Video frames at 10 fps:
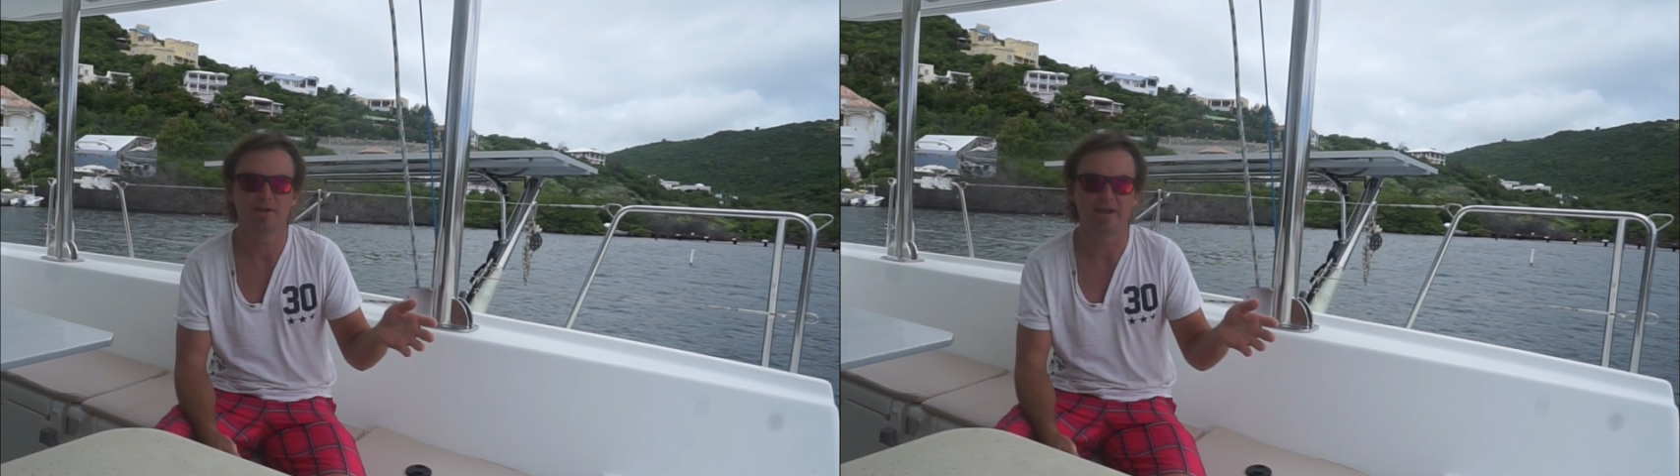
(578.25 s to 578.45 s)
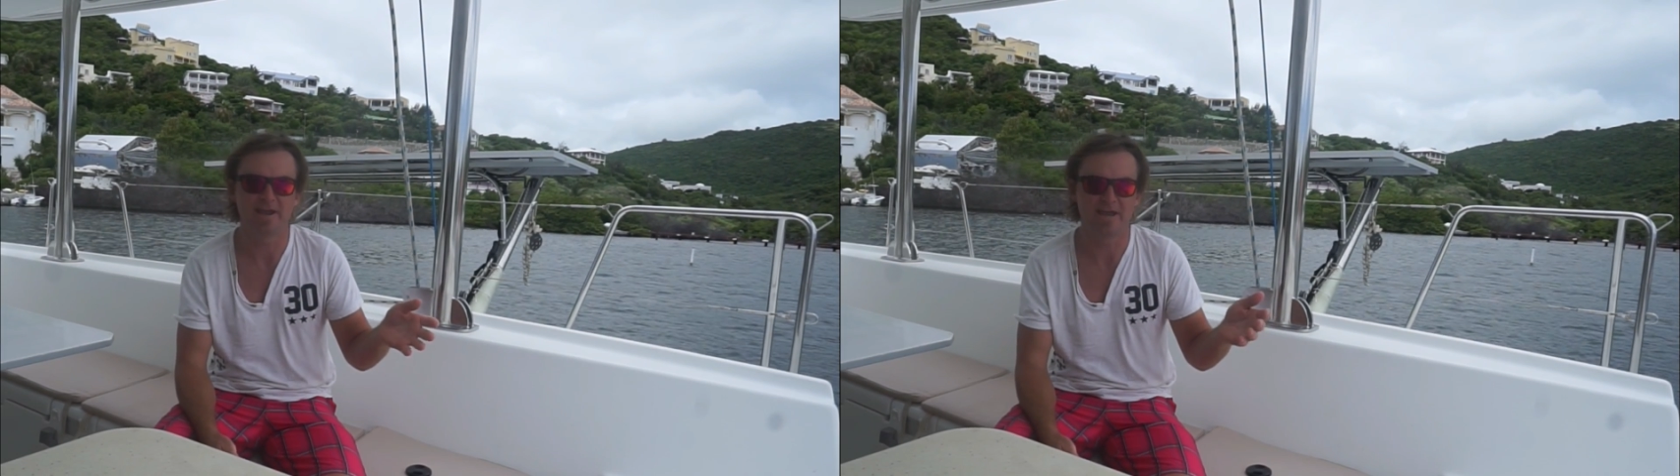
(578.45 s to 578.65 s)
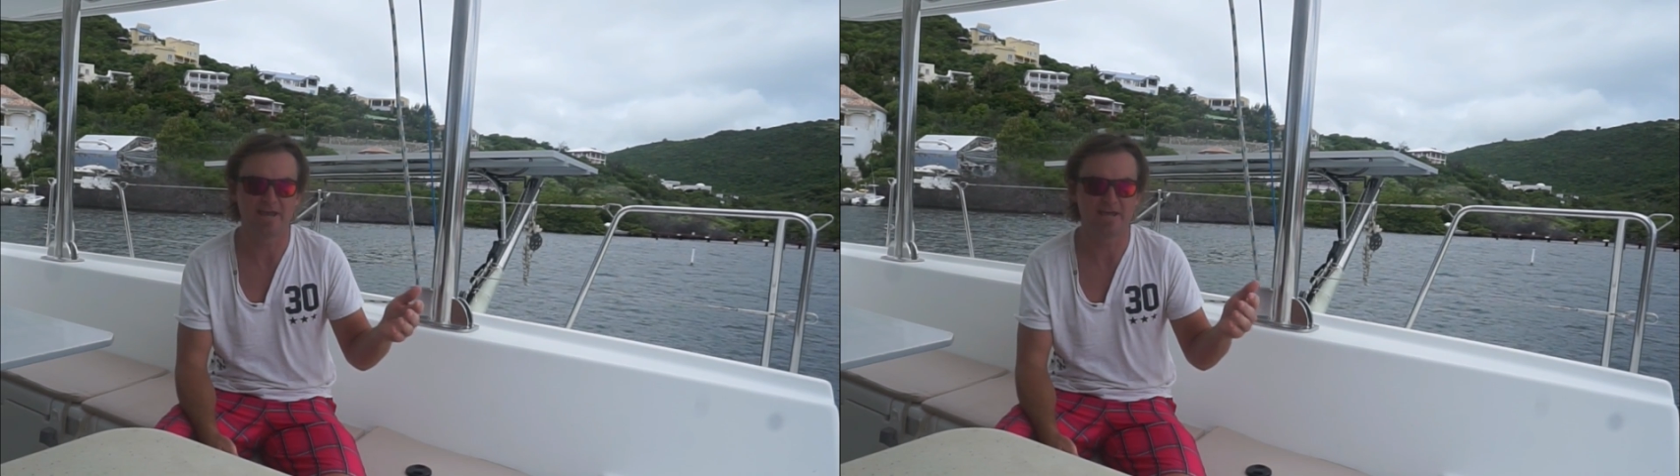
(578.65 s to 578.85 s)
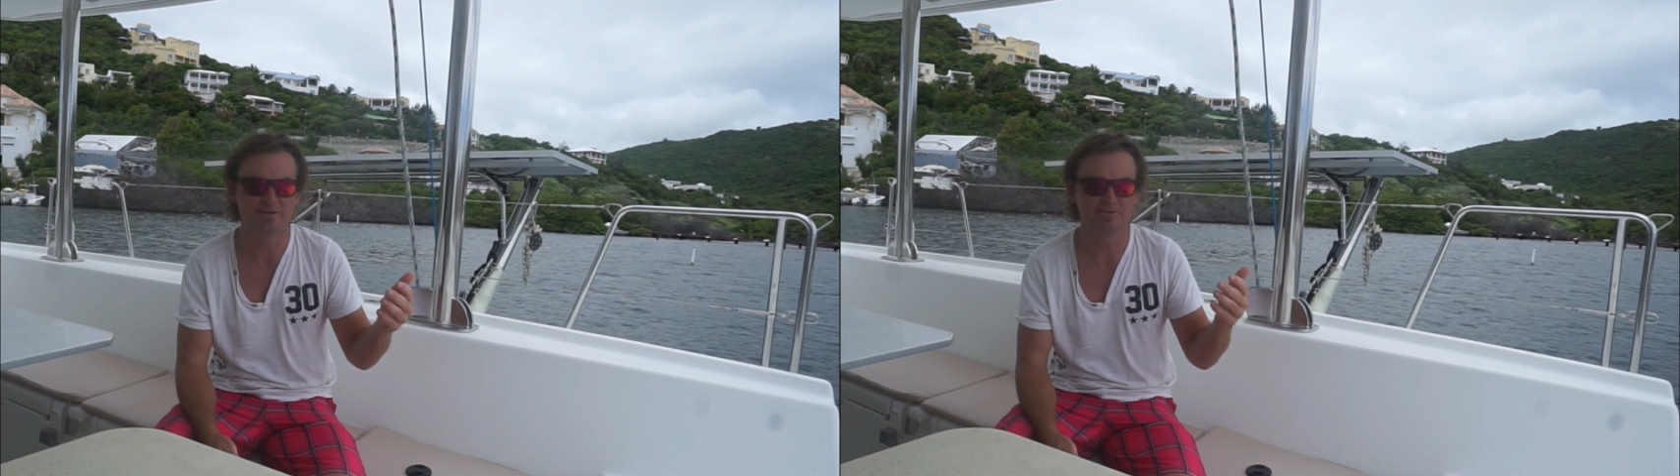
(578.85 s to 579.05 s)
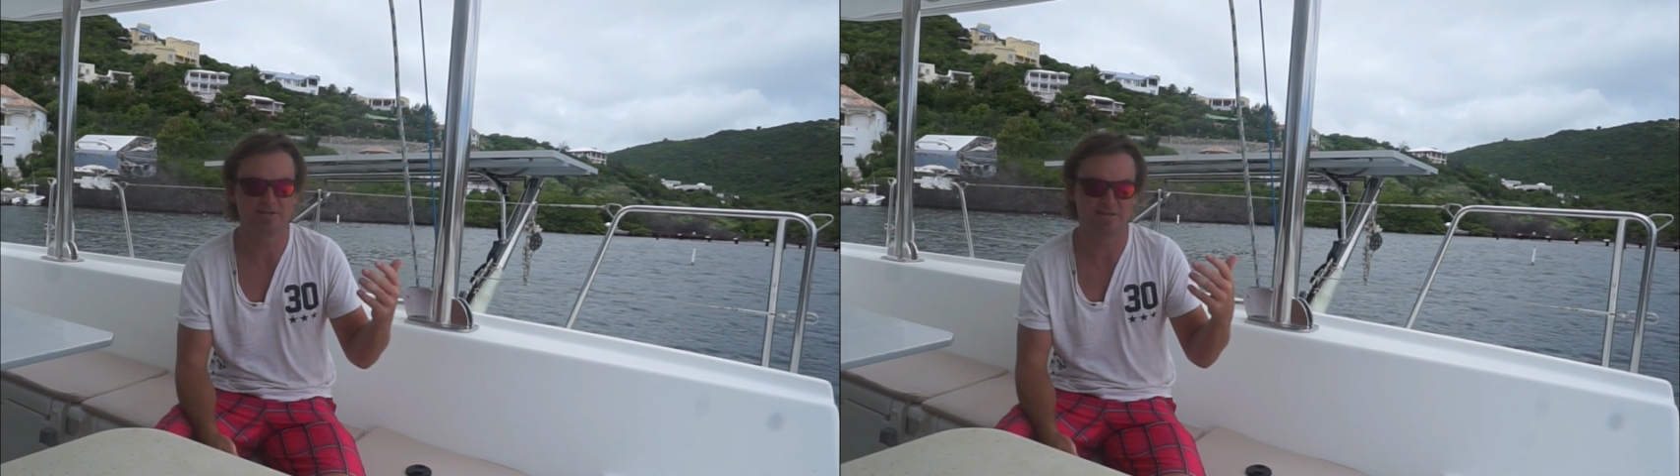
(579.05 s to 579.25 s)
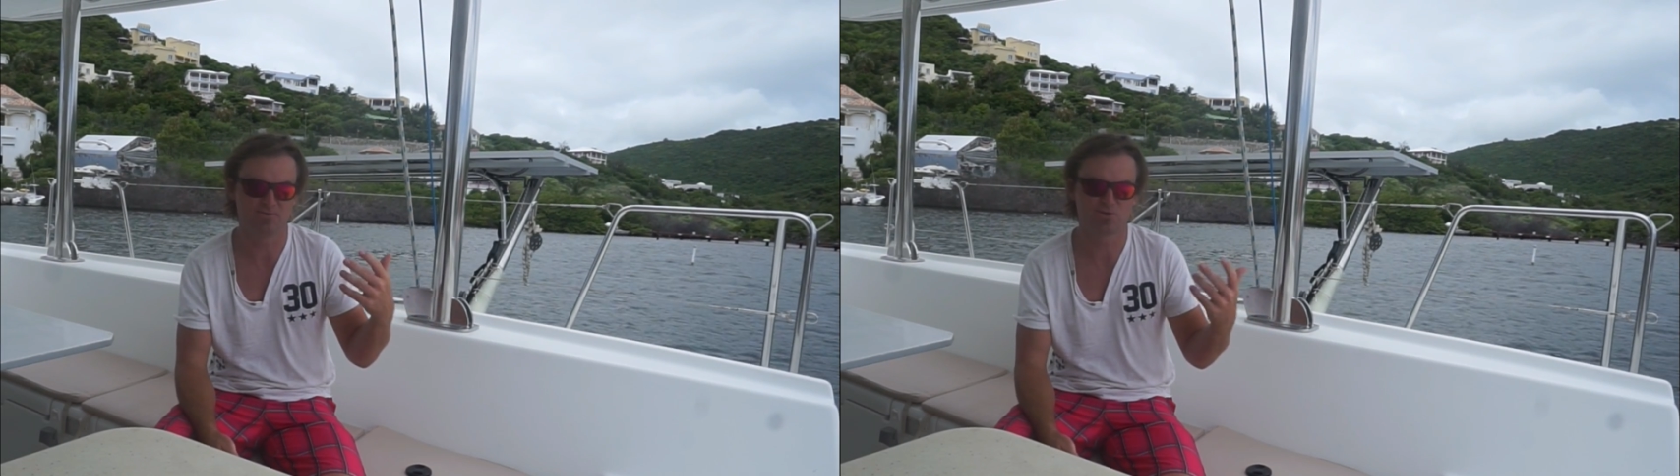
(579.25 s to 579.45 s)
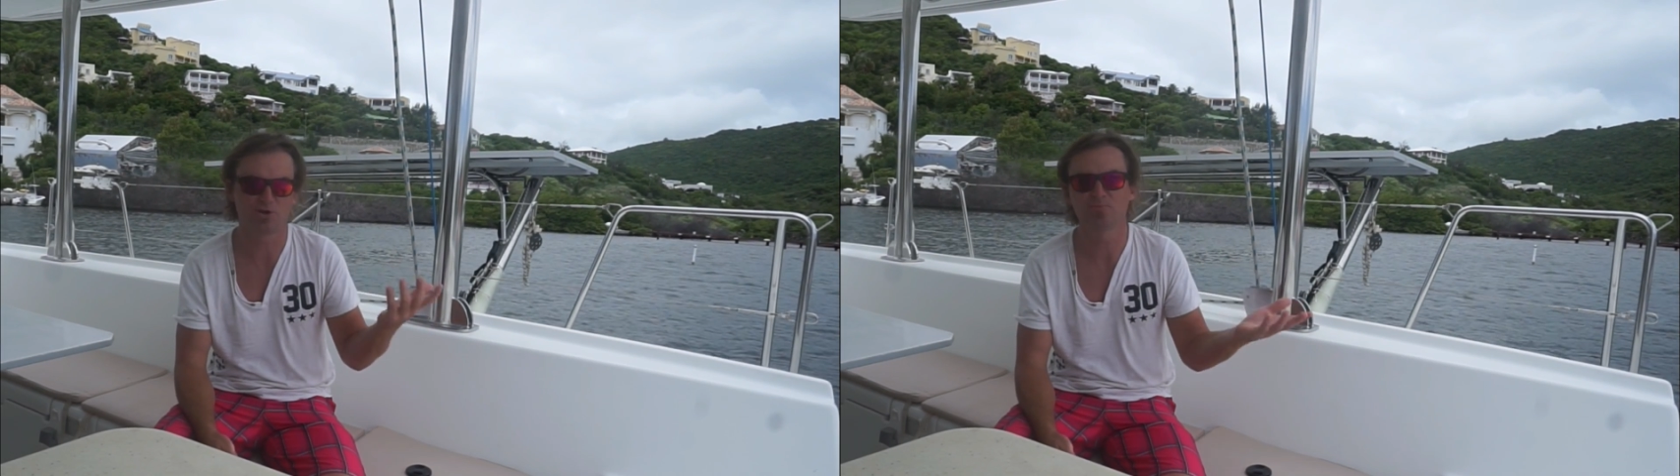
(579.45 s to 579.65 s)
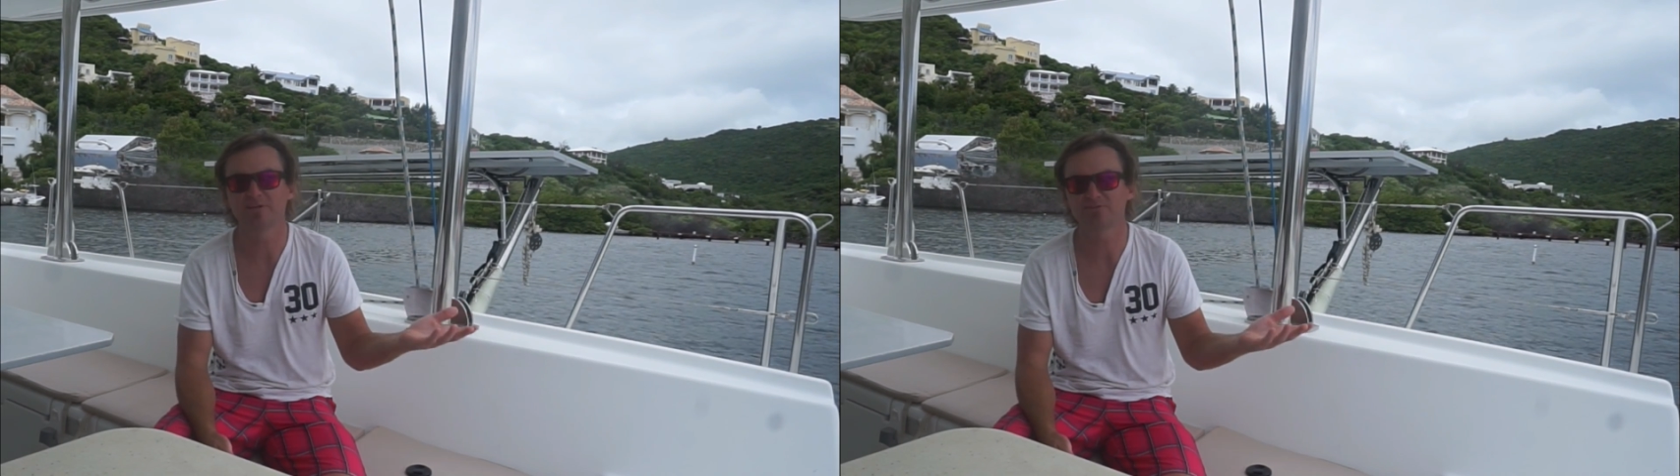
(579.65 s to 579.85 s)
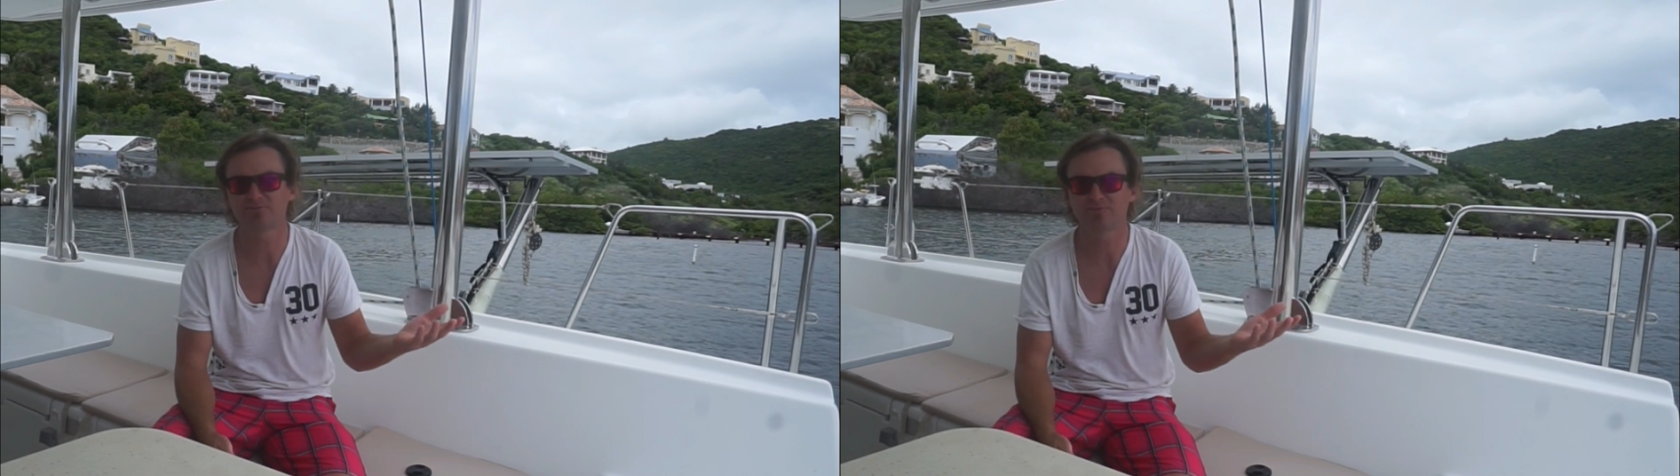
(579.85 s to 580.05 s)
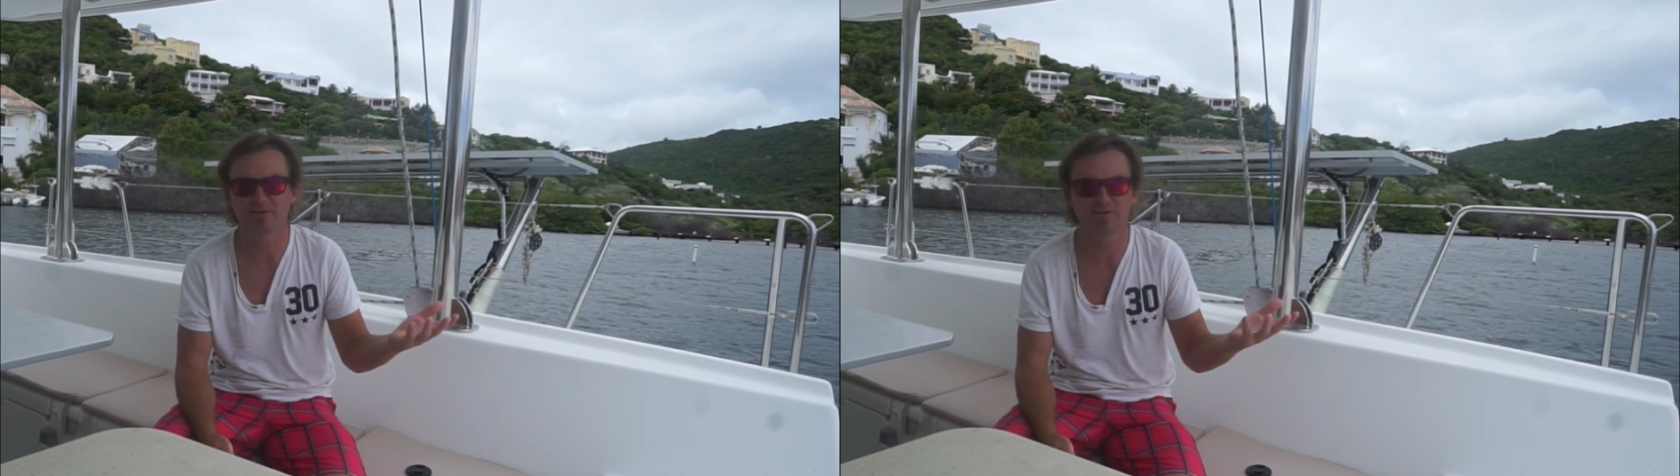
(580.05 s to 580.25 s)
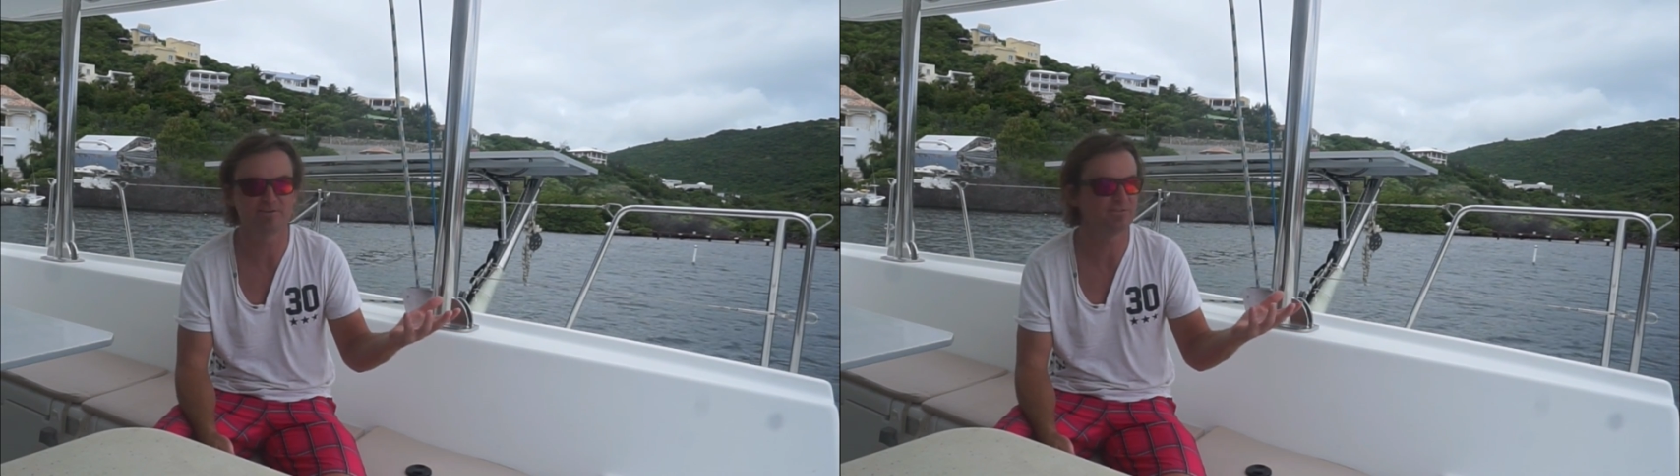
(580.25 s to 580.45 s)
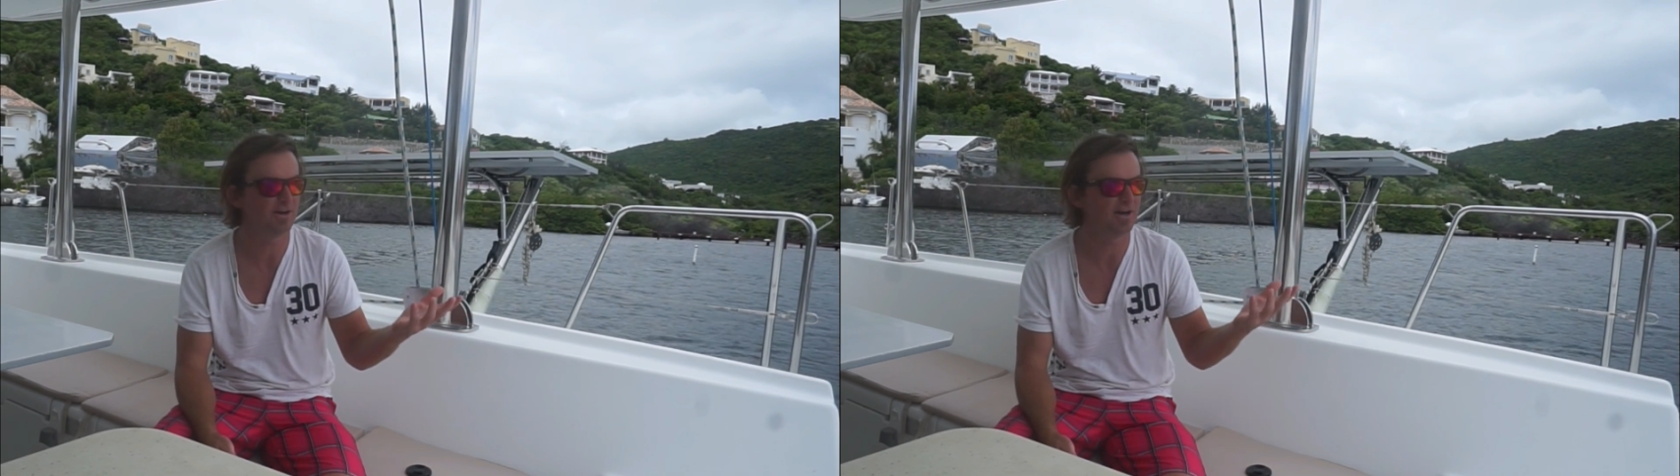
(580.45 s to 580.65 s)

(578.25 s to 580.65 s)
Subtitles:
and in return we get to sail it